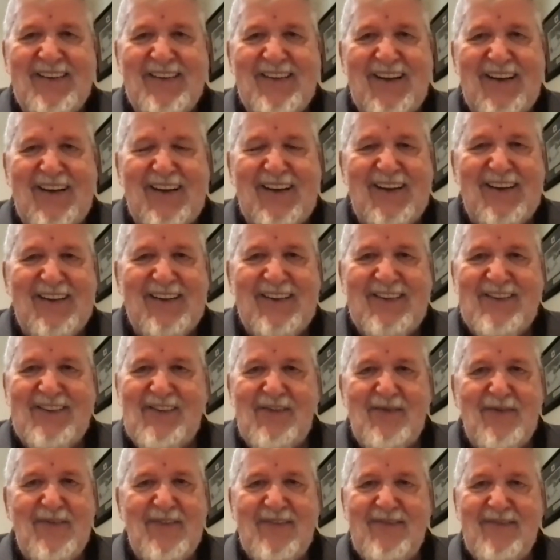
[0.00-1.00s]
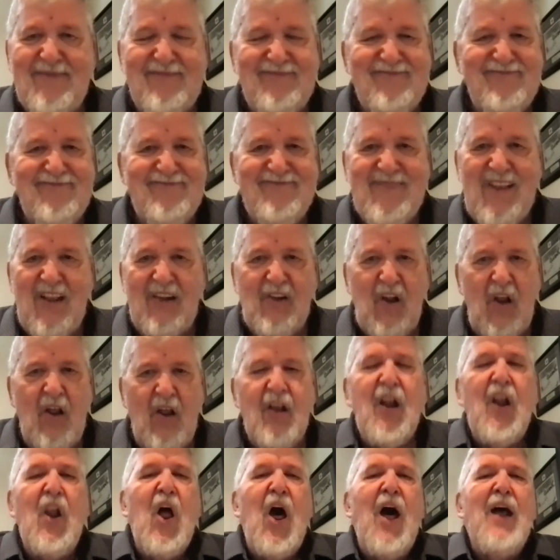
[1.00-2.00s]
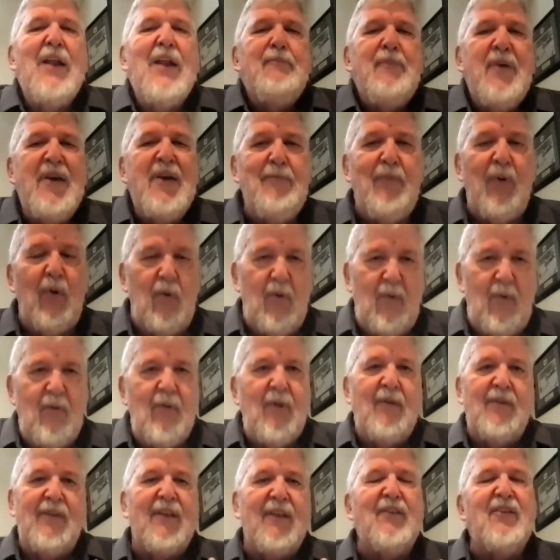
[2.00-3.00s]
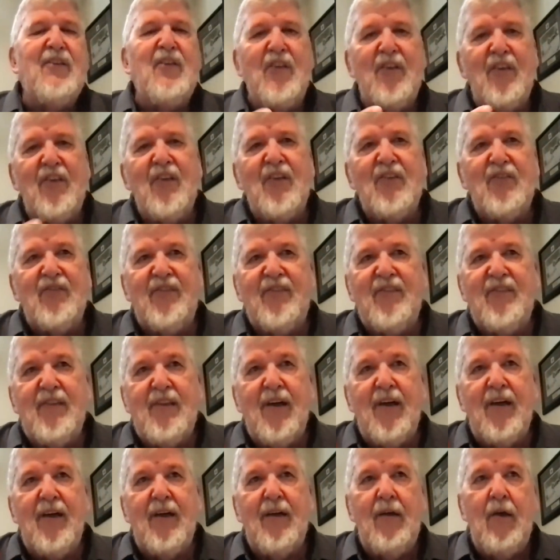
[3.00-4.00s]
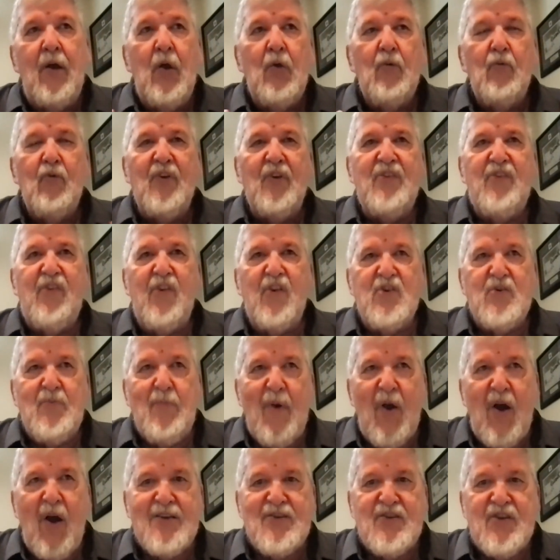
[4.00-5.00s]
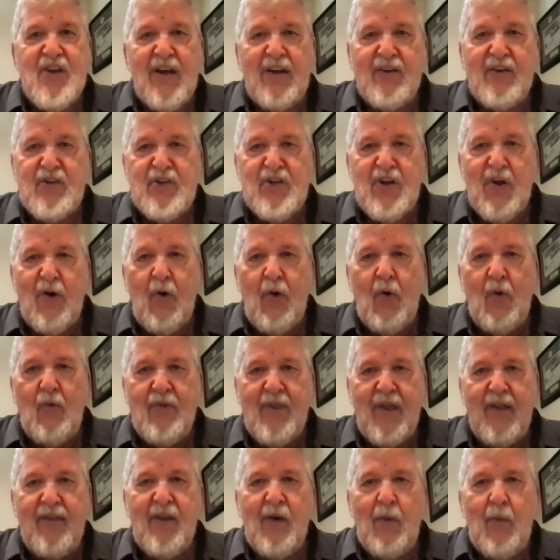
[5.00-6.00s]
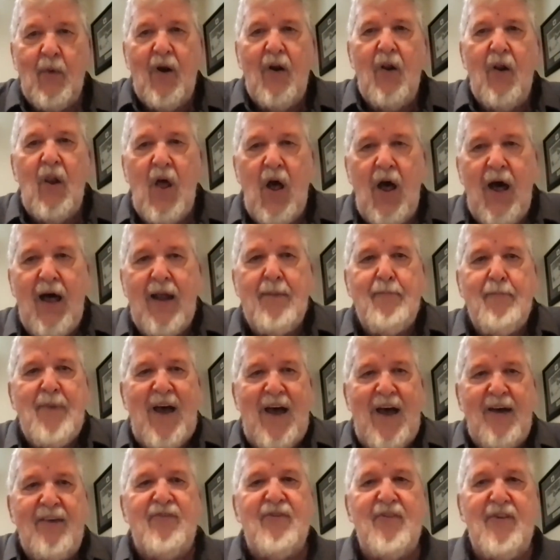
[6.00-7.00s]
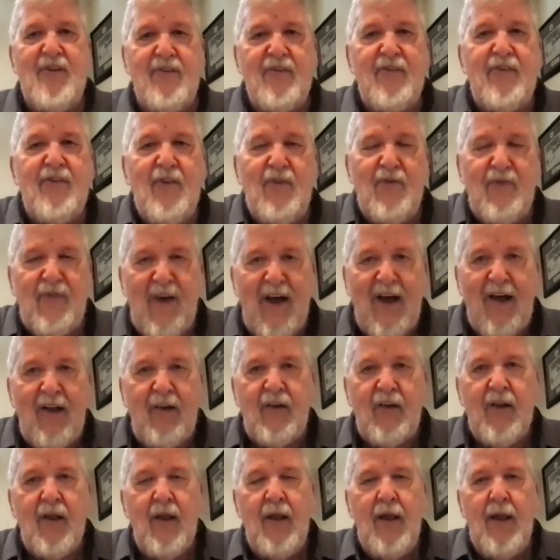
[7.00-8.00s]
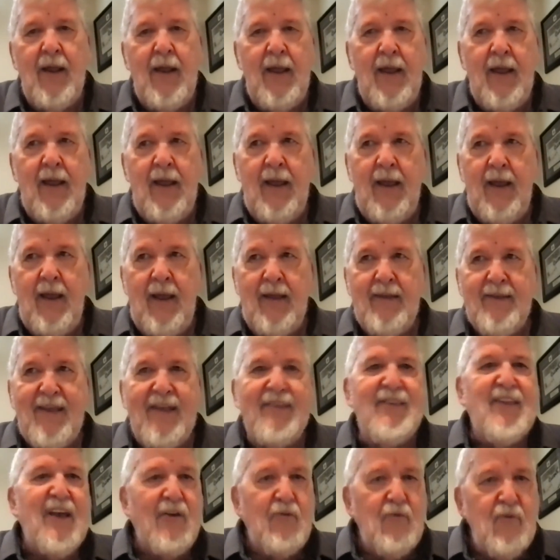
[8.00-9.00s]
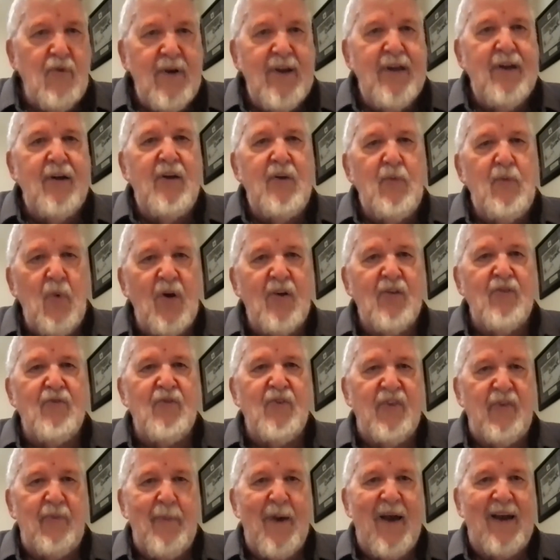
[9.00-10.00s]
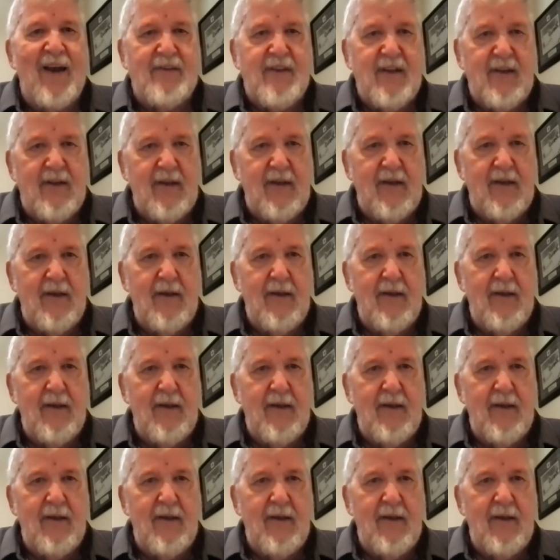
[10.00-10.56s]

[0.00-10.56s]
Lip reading: a lot of people, the research project showed that there were a lot of pastors who felt that they really weren't respected,